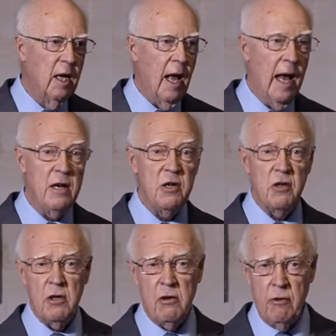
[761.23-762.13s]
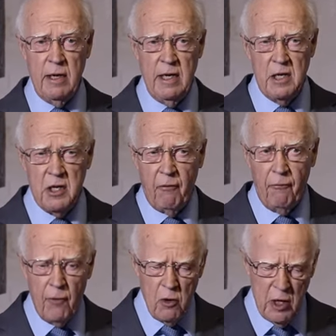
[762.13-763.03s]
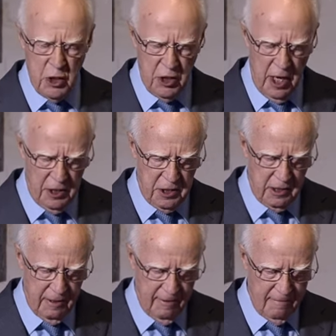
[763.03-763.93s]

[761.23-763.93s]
and to the Greeks foolishness.